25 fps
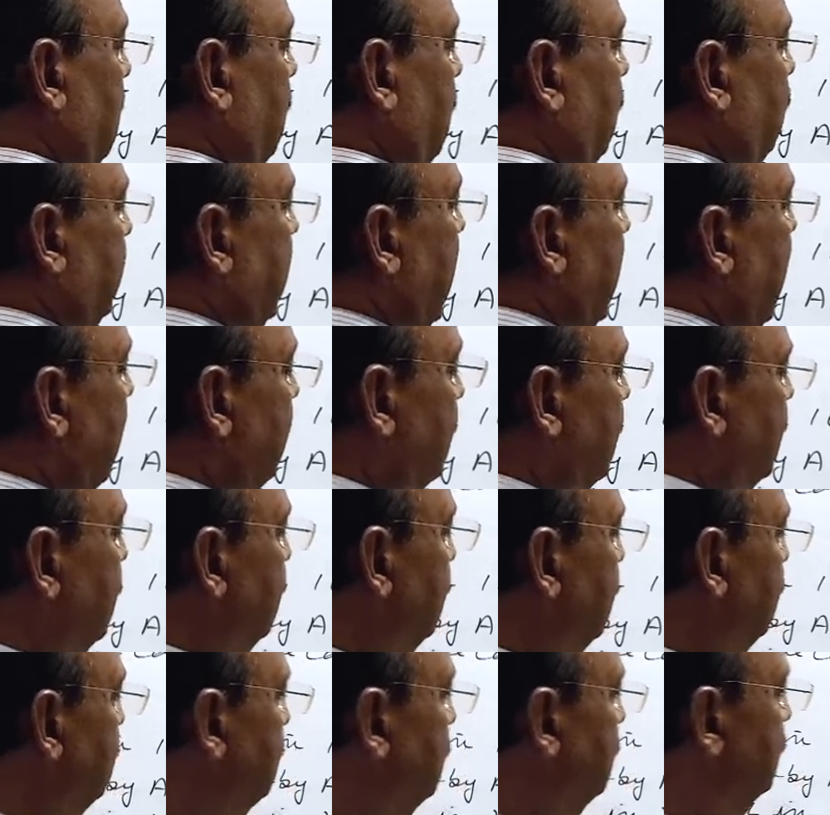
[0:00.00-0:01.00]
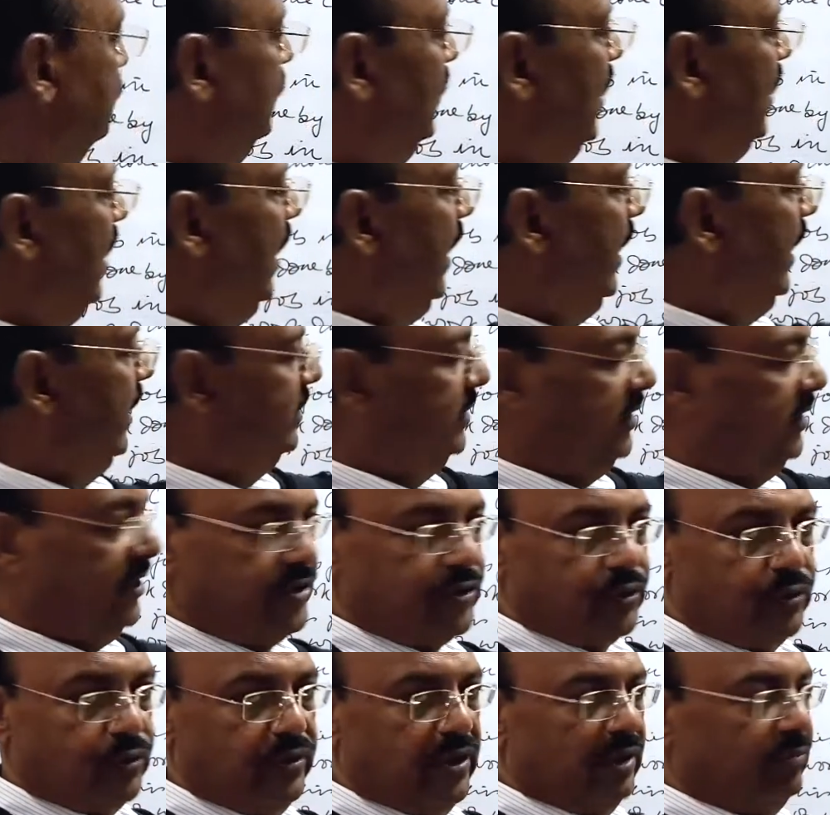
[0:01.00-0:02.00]
we have to add
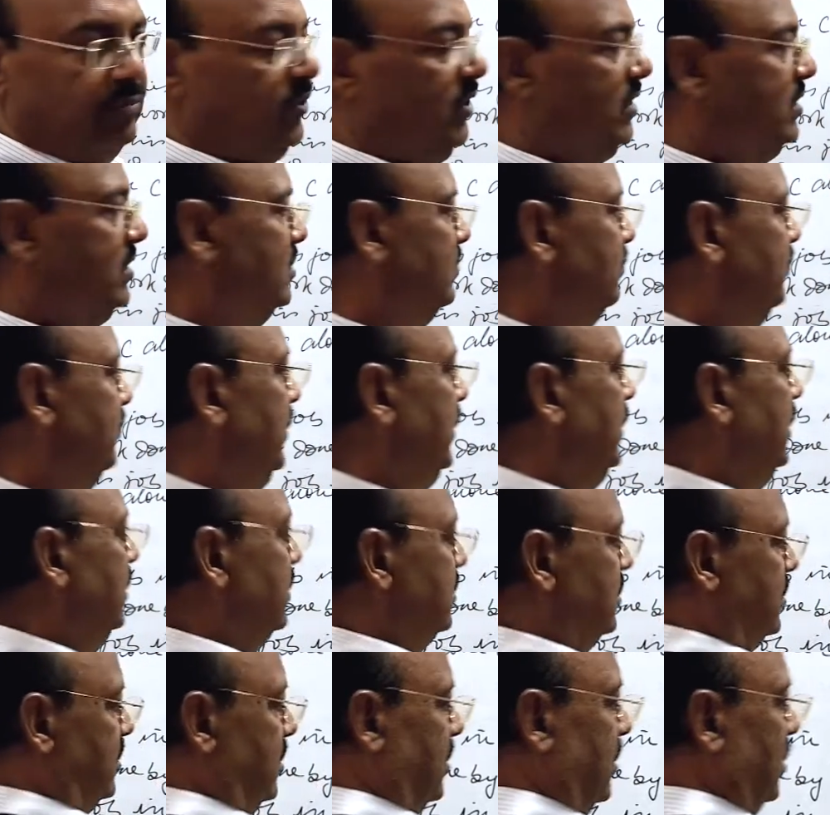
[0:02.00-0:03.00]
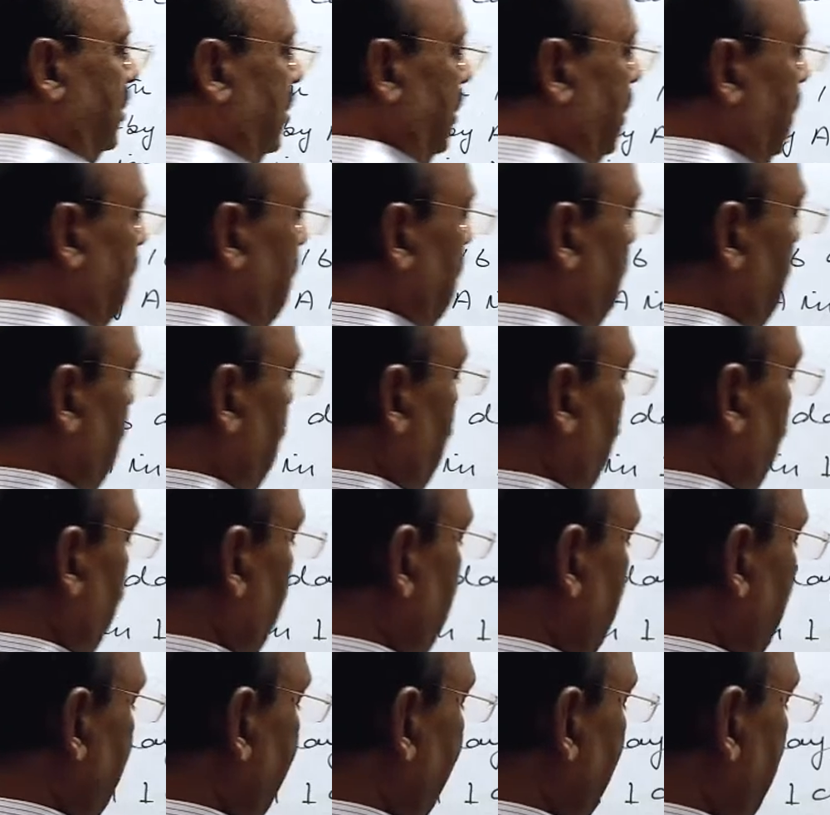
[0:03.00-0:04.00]
these two numbers, figures, 1